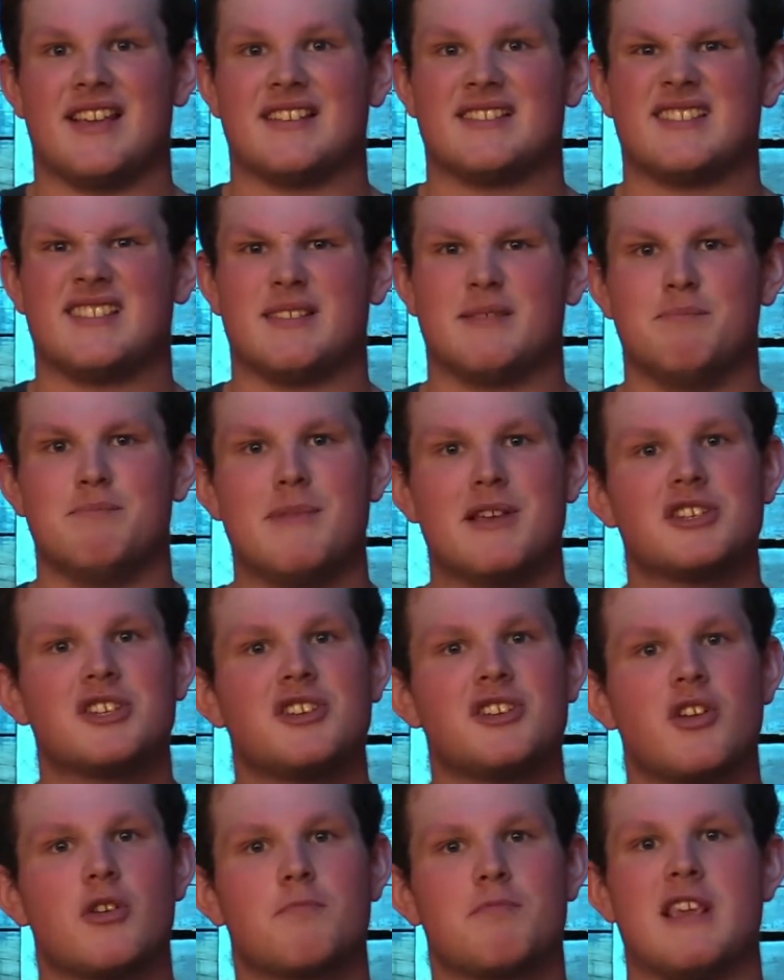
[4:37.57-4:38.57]
It's a
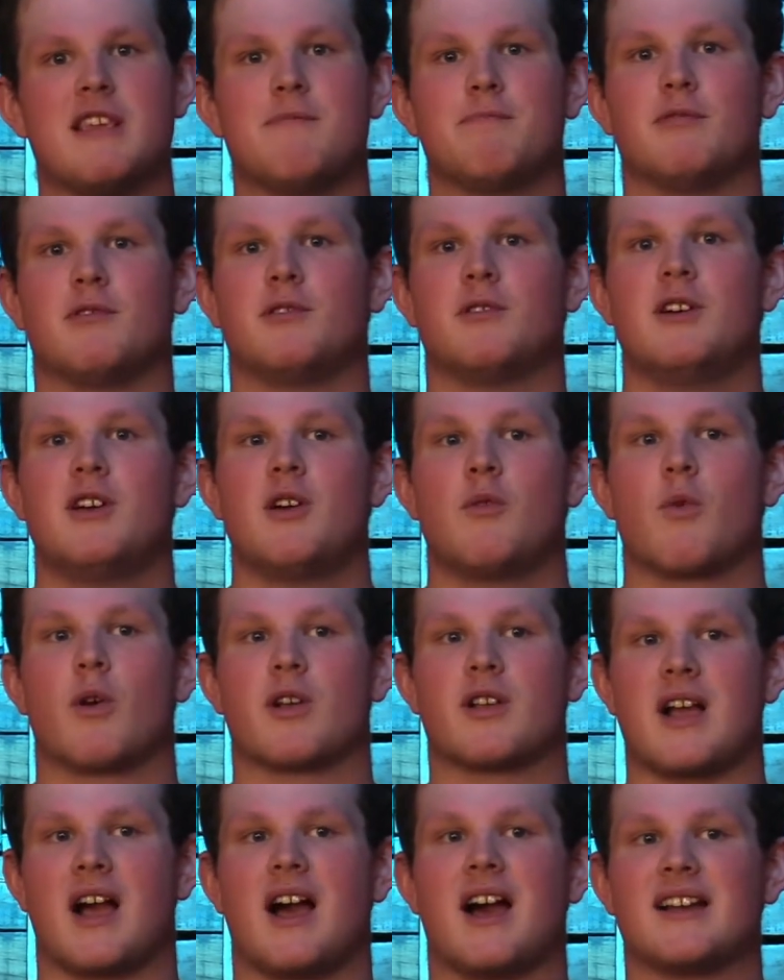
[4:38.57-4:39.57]
missional people where
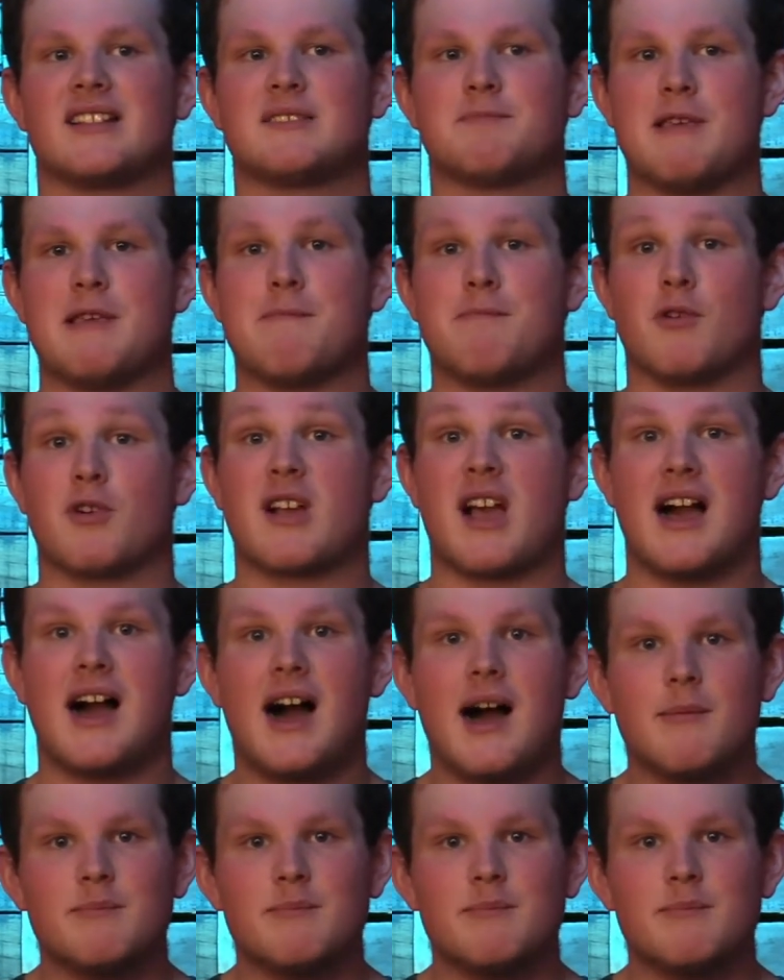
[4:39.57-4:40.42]
God's people come